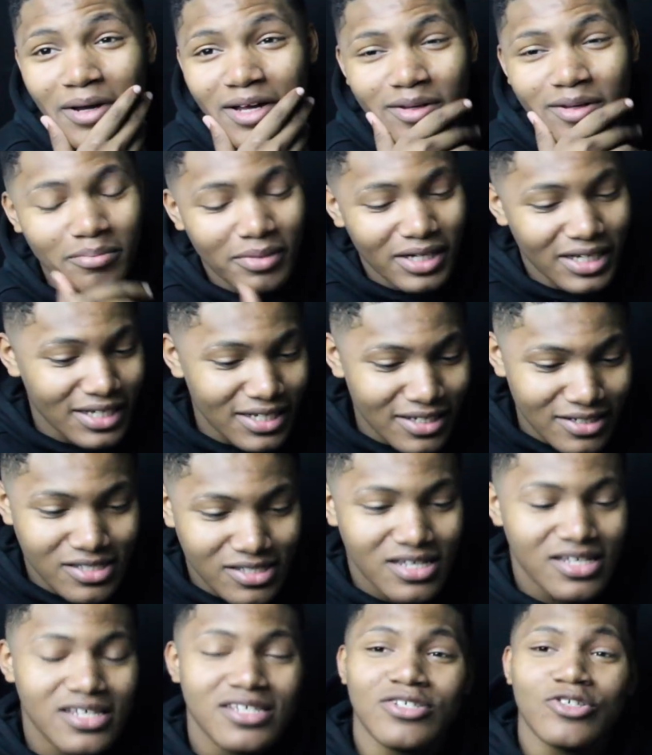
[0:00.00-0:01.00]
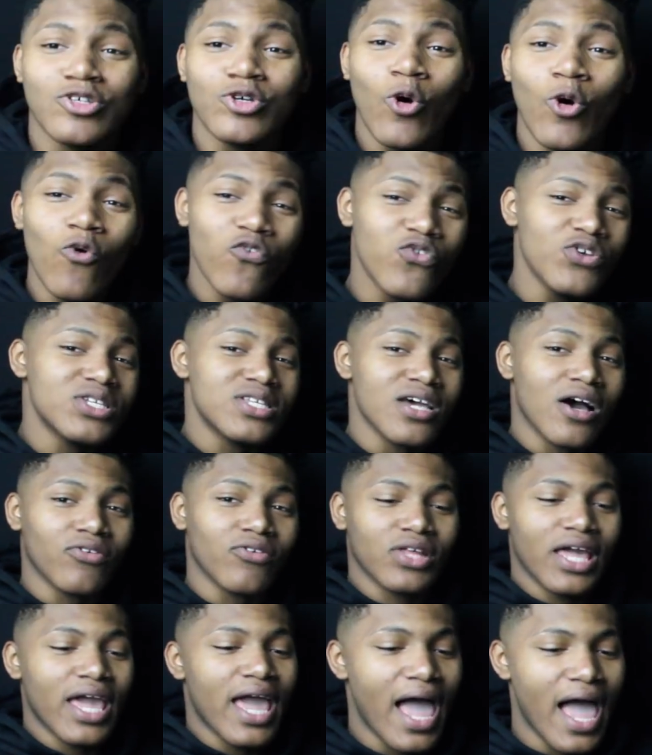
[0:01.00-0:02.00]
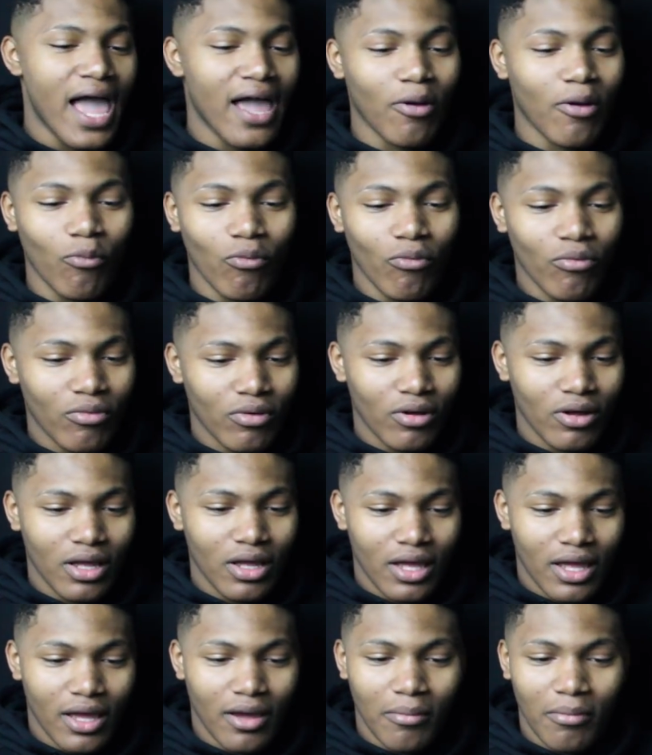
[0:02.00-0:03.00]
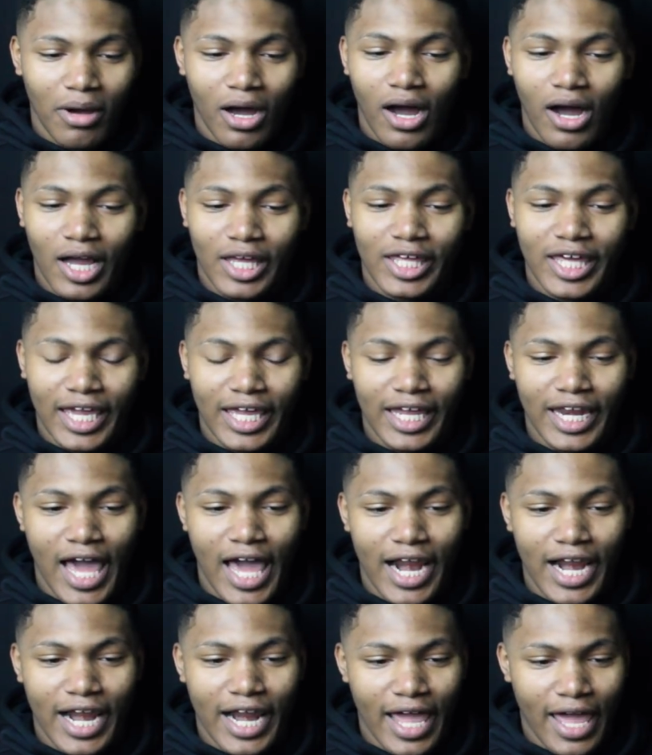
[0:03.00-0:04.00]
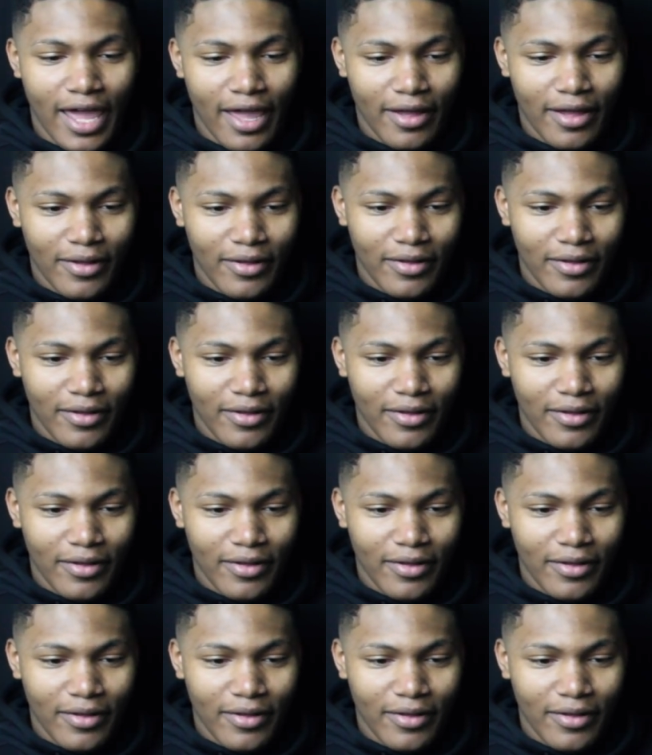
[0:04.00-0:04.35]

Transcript: But but his his goofy self, they had him him uh, kicking out of that.